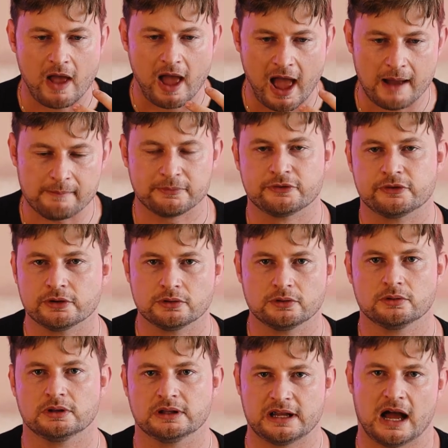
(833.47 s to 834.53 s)

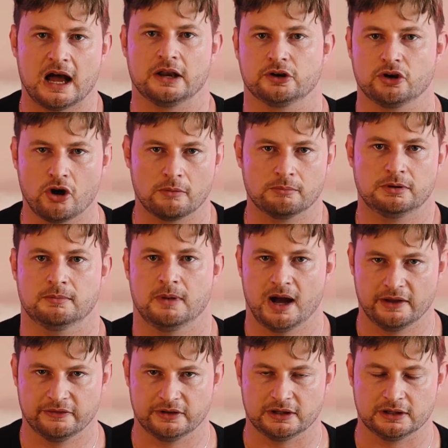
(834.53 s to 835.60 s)
absolutely
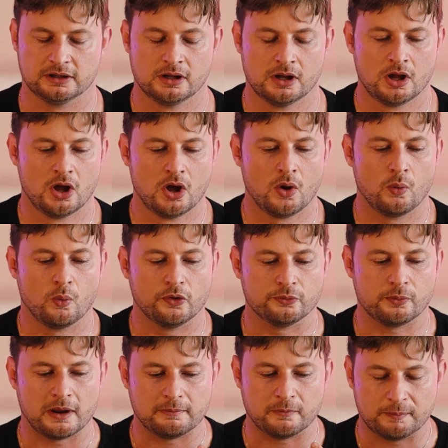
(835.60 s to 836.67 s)
uncompromising, was
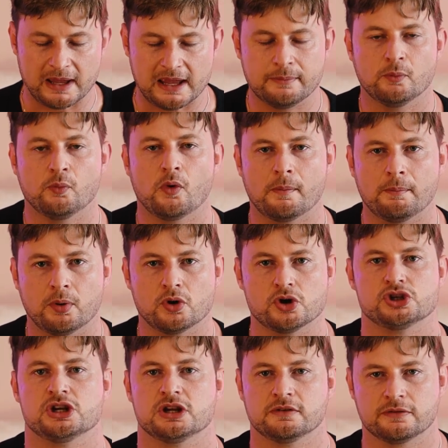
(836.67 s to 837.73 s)
when people were
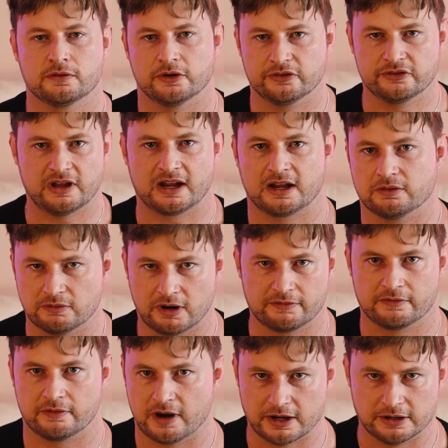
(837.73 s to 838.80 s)
pushing for a second
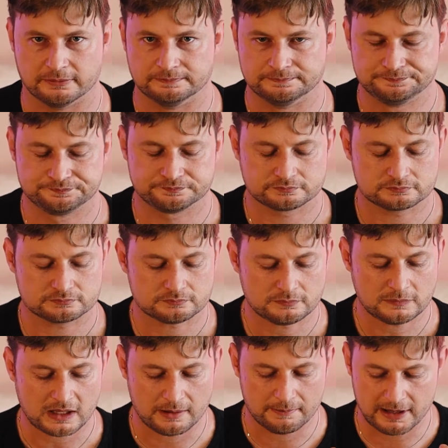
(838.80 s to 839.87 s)
referendum.
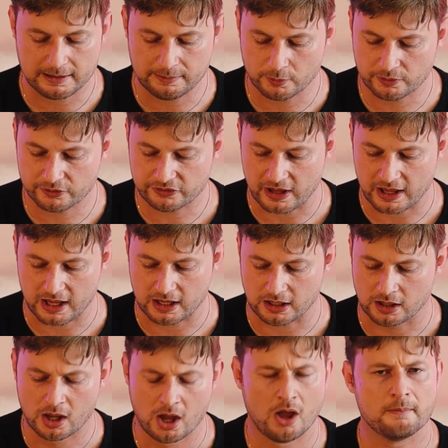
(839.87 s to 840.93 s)
People were
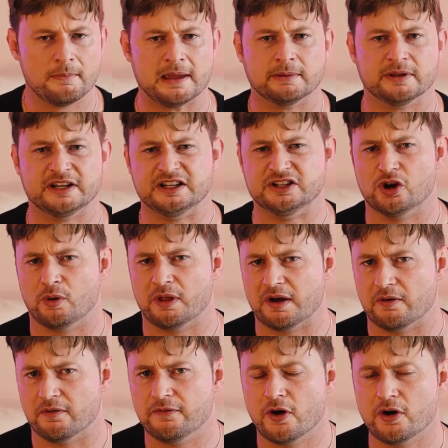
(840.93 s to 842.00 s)
saying, people that didn't know what they
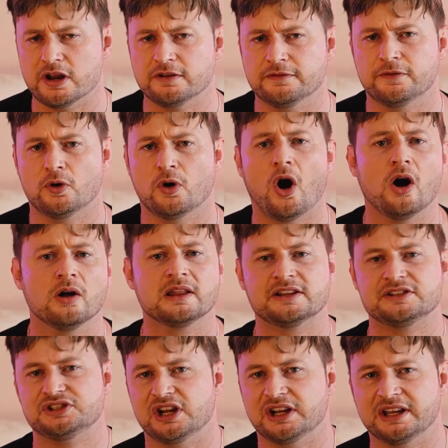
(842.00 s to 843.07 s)
were voting for,
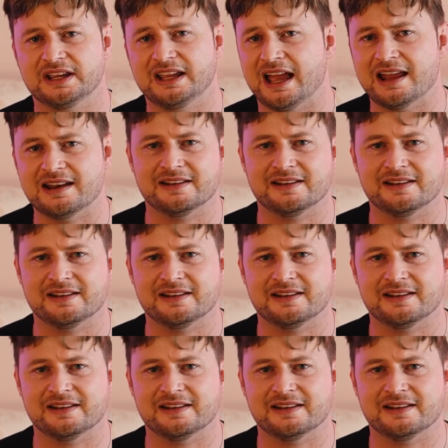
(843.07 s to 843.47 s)
let's check again